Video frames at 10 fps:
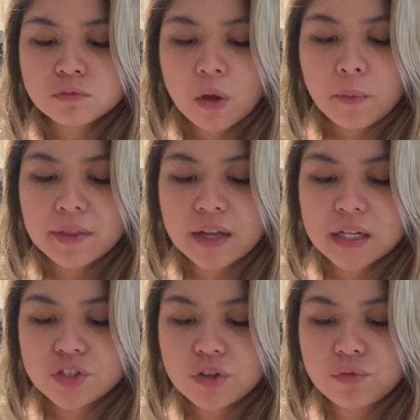Wait, that
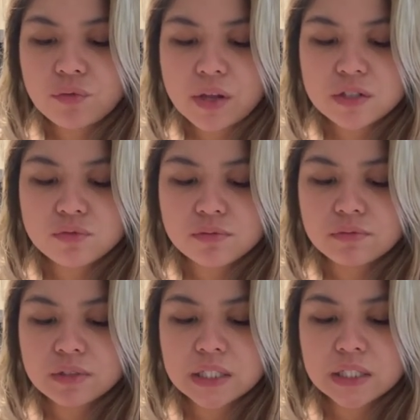actually is
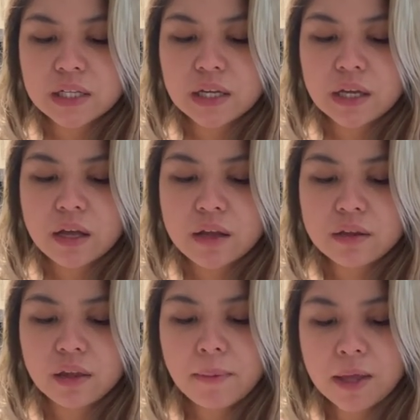really
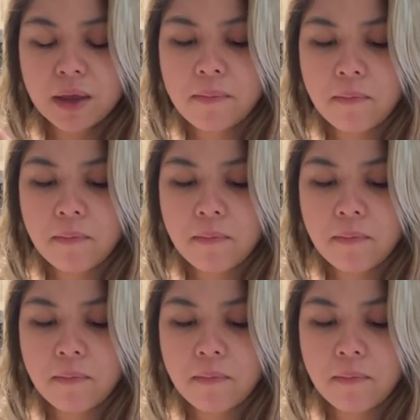yummy.